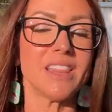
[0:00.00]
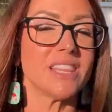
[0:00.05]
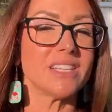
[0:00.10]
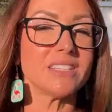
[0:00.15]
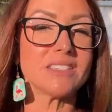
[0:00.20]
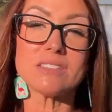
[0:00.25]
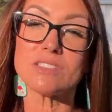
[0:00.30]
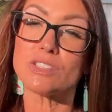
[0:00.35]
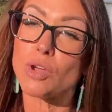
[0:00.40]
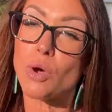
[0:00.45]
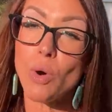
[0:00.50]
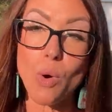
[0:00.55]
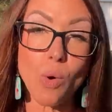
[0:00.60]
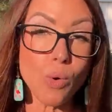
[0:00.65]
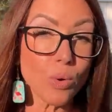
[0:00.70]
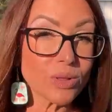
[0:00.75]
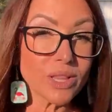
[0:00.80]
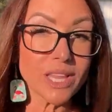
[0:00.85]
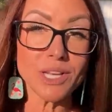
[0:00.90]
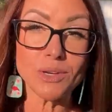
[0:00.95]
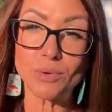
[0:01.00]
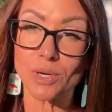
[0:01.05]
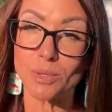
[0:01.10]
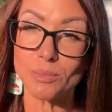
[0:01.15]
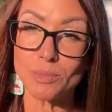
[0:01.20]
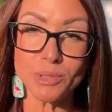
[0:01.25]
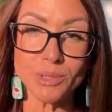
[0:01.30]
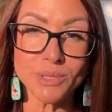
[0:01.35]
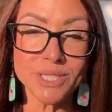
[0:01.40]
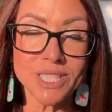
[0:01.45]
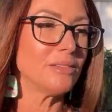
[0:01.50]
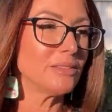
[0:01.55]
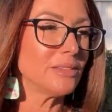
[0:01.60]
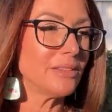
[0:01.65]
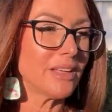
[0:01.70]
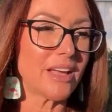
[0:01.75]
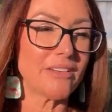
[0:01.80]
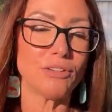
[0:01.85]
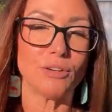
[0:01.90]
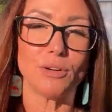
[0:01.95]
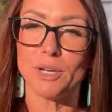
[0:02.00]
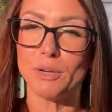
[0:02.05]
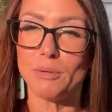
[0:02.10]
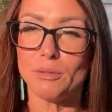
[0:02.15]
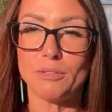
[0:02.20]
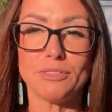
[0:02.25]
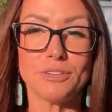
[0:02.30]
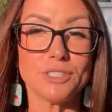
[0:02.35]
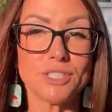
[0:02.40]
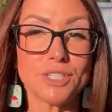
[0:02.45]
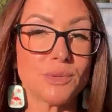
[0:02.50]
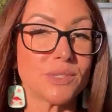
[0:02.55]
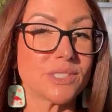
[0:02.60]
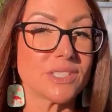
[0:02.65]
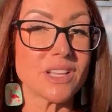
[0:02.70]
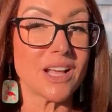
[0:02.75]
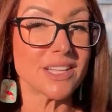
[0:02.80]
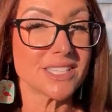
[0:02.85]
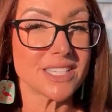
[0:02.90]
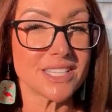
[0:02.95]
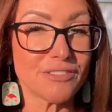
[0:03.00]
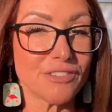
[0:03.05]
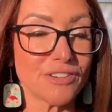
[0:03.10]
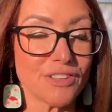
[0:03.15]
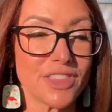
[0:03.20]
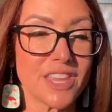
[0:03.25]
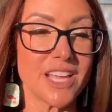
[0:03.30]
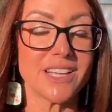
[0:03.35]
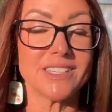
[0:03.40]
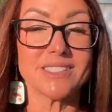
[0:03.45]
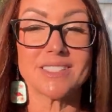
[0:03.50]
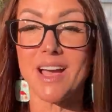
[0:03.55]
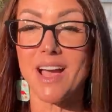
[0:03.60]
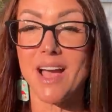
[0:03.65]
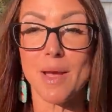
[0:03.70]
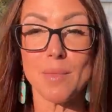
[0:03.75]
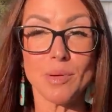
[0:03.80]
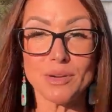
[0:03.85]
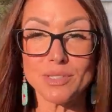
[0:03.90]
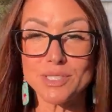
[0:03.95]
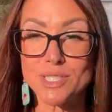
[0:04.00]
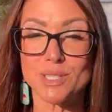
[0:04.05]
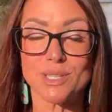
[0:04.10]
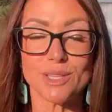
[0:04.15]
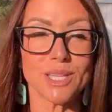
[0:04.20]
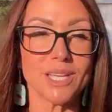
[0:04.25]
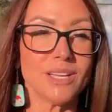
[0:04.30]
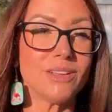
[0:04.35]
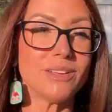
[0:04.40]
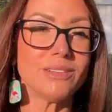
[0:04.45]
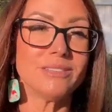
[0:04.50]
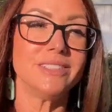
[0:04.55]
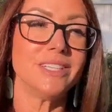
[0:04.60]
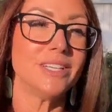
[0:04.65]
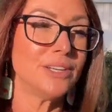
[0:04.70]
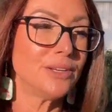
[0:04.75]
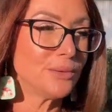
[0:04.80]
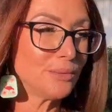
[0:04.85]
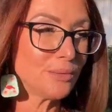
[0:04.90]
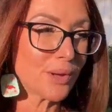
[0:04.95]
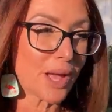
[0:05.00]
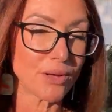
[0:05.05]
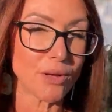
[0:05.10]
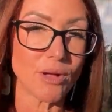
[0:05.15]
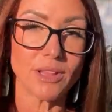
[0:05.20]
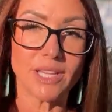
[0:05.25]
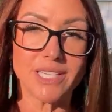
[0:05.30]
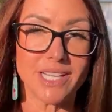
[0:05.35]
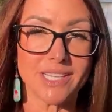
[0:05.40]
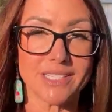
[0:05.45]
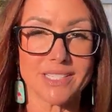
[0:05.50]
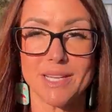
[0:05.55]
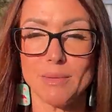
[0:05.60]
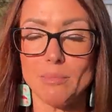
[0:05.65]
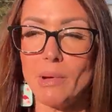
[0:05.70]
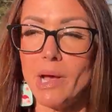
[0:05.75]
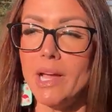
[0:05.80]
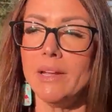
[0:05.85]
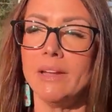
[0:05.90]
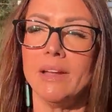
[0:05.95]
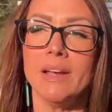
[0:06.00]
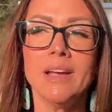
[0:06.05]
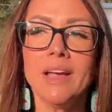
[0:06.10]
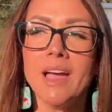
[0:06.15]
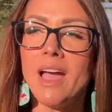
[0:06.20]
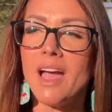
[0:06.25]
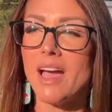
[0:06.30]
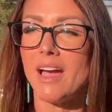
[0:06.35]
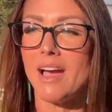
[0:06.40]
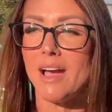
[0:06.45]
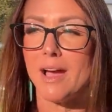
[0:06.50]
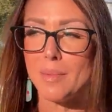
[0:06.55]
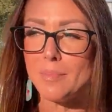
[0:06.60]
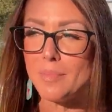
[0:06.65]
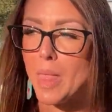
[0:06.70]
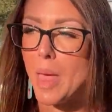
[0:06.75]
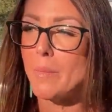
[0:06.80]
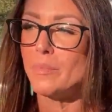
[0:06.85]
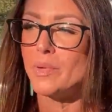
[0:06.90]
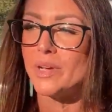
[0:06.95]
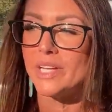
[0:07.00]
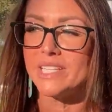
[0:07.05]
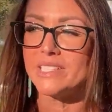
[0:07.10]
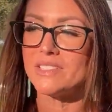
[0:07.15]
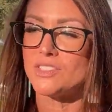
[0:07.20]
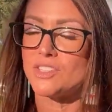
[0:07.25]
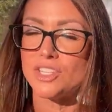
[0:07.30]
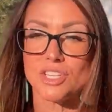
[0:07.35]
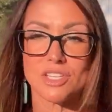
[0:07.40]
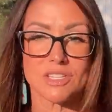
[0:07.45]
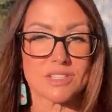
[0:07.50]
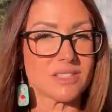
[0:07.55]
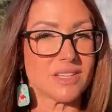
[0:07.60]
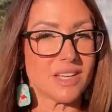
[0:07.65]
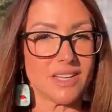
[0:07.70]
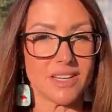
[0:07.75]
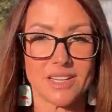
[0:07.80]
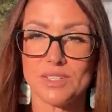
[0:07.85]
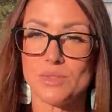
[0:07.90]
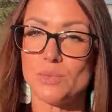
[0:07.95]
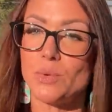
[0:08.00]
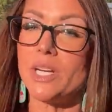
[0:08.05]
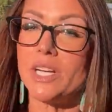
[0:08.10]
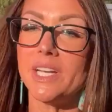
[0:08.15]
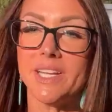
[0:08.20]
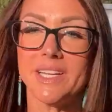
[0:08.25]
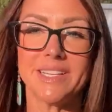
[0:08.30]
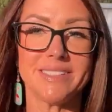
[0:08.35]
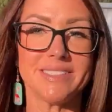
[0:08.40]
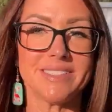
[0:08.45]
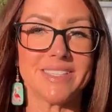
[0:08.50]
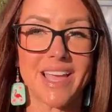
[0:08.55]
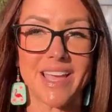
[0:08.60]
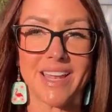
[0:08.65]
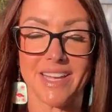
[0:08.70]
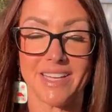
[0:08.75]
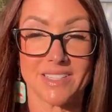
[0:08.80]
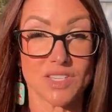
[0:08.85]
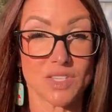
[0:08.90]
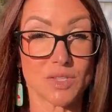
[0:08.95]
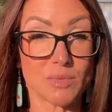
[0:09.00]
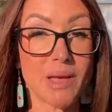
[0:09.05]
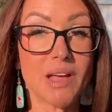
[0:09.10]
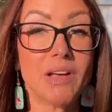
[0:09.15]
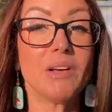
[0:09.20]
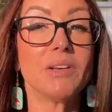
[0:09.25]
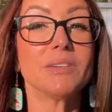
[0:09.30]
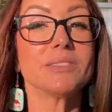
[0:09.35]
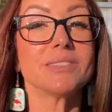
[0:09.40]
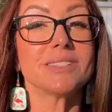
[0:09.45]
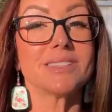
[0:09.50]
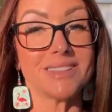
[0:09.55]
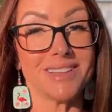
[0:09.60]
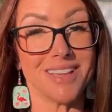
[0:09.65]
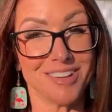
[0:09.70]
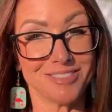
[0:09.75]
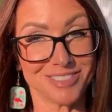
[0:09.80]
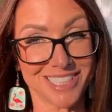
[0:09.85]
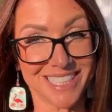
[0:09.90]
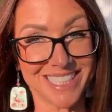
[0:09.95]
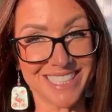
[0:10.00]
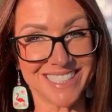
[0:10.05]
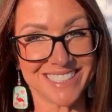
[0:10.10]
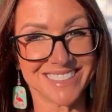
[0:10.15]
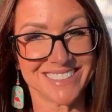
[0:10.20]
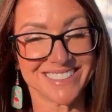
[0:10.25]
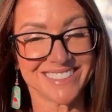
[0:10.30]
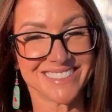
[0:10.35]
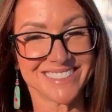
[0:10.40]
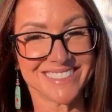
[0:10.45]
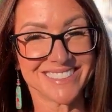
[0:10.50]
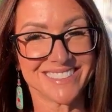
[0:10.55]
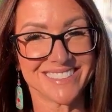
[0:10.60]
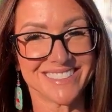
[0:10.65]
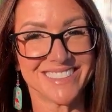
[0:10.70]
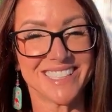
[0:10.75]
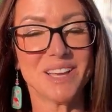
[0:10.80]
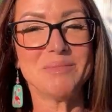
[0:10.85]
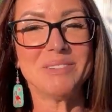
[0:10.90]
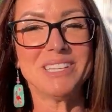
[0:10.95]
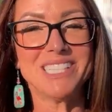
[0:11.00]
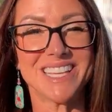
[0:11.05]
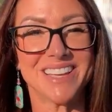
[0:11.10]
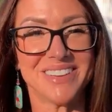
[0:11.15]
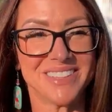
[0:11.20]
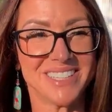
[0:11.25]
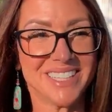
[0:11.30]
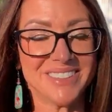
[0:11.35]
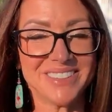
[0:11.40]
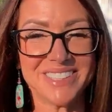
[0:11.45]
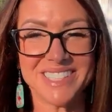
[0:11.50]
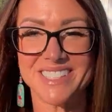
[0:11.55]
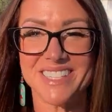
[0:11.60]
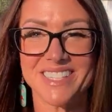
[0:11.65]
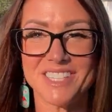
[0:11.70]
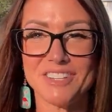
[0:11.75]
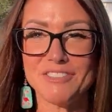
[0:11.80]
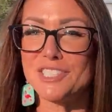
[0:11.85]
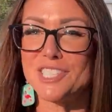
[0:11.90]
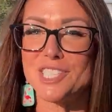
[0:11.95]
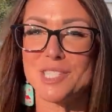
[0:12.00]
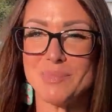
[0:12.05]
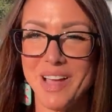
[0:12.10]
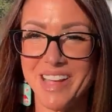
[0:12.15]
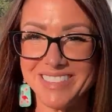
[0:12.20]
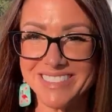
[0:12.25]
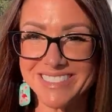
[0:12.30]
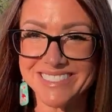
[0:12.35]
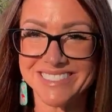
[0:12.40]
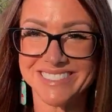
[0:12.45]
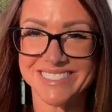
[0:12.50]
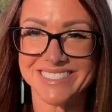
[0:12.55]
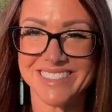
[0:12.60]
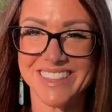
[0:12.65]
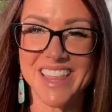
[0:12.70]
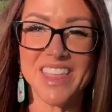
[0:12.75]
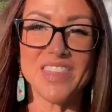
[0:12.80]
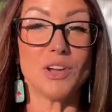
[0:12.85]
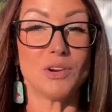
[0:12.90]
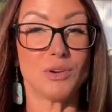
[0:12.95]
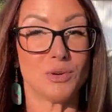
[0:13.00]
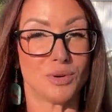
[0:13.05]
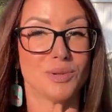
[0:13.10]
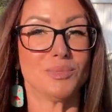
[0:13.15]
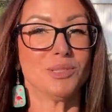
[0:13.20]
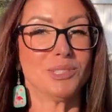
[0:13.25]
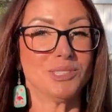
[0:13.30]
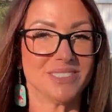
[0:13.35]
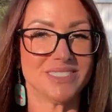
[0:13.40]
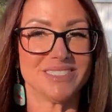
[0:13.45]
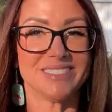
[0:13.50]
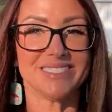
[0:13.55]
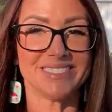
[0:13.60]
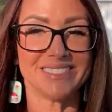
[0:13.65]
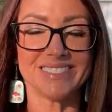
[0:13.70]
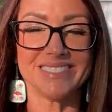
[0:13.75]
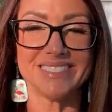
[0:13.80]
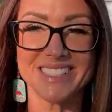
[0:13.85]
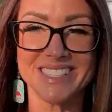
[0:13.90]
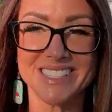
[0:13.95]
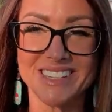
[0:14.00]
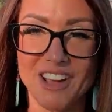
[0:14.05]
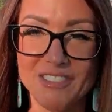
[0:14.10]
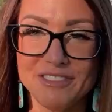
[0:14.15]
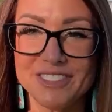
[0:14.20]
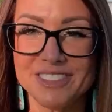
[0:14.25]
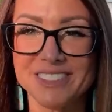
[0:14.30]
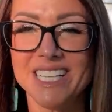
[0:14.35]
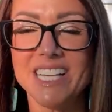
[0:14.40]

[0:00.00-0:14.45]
This is totally normal. I've heard it referred to as lots of different things. I personally, you know, I call it nesting butt, um, but it's just, it is what it is, and it smells lovely. Let me tell you, it's a different smell than their normal stuff.